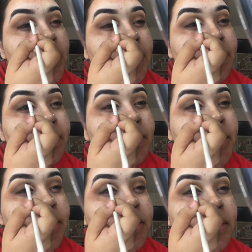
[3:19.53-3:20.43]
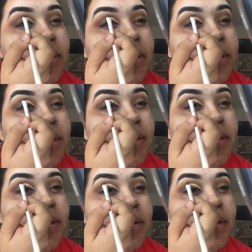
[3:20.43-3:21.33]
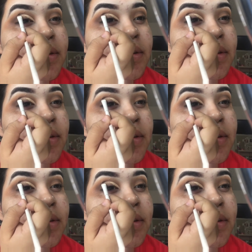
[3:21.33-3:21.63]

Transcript: I'll be using this one.